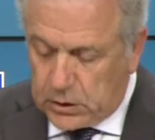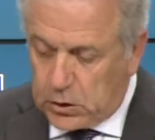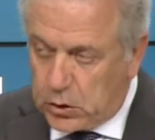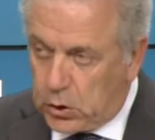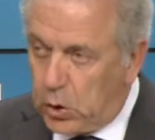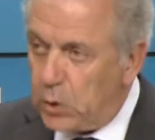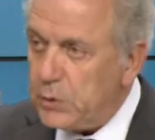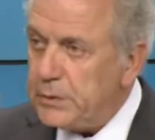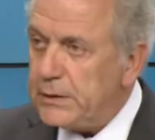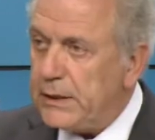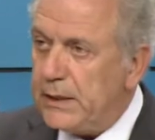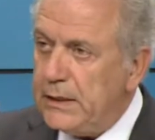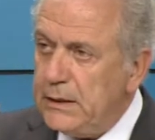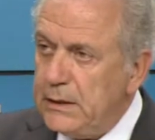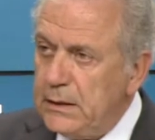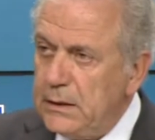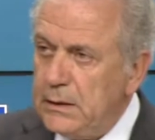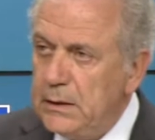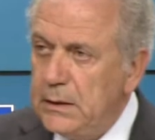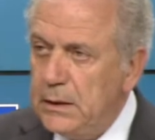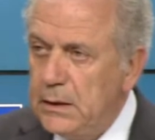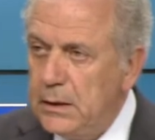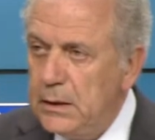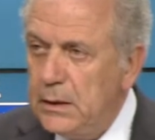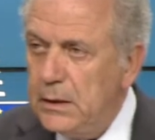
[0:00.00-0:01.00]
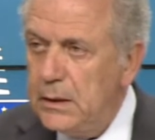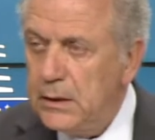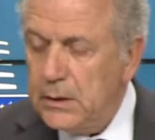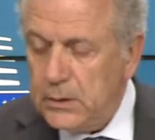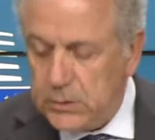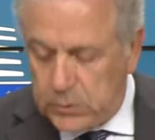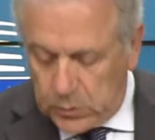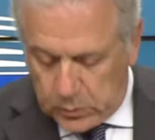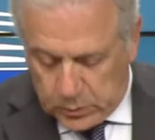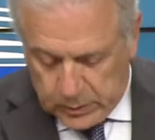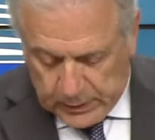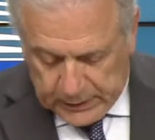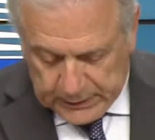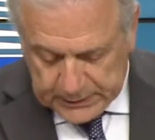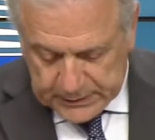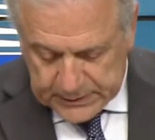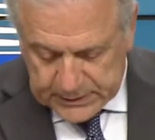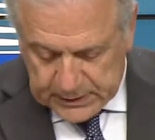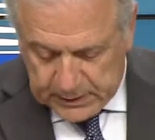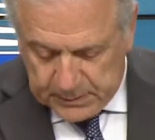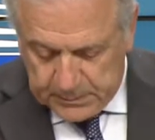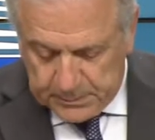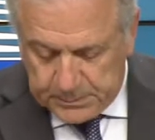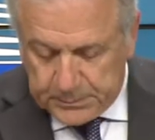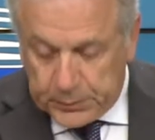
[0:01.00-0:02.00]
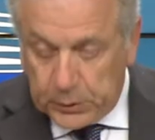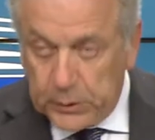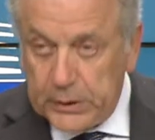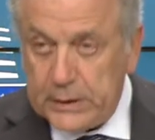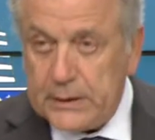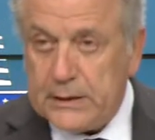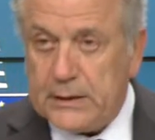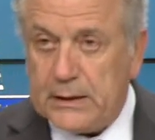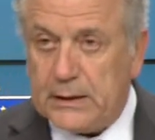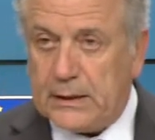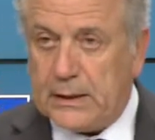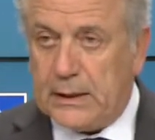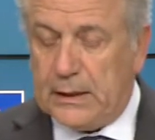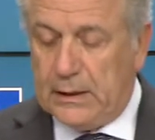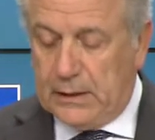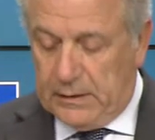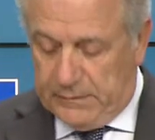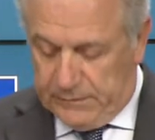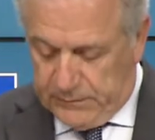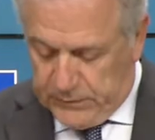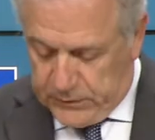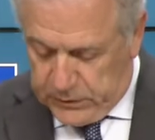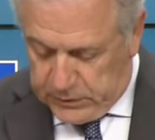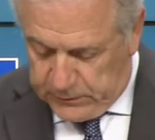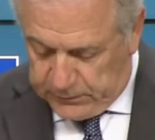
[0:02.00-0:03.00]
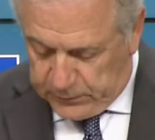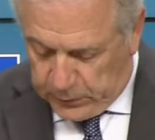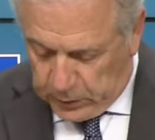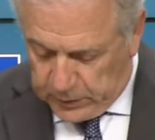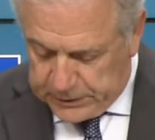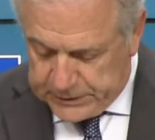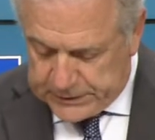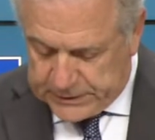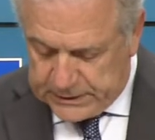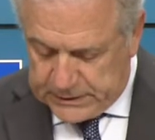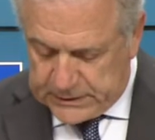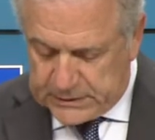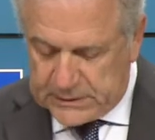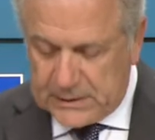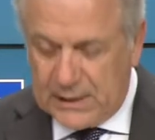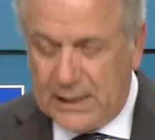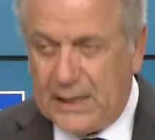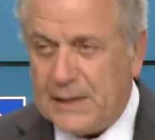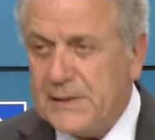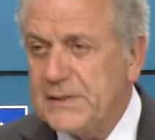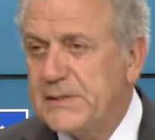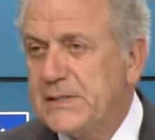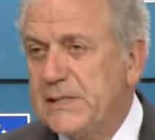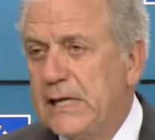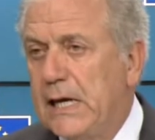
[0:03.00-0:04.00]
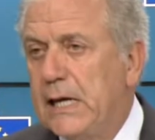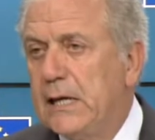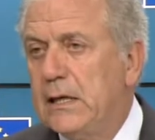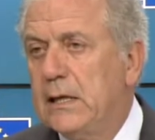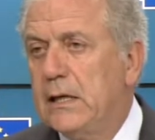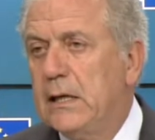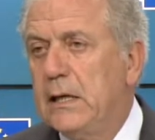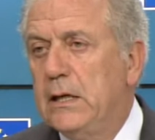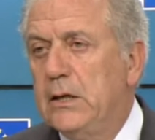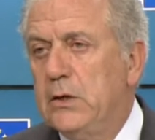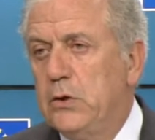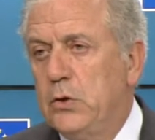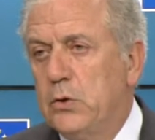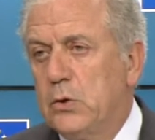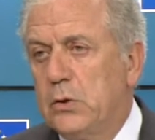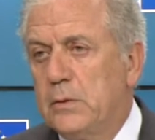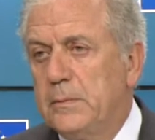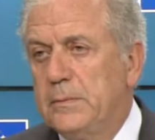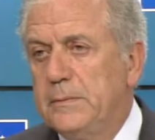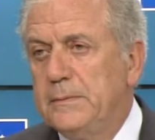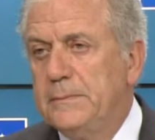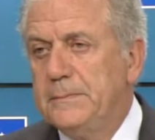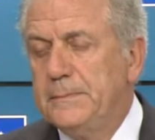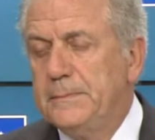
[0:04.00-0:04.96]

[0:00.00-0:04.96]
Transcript: contrary to what some political voices are saying in Europe.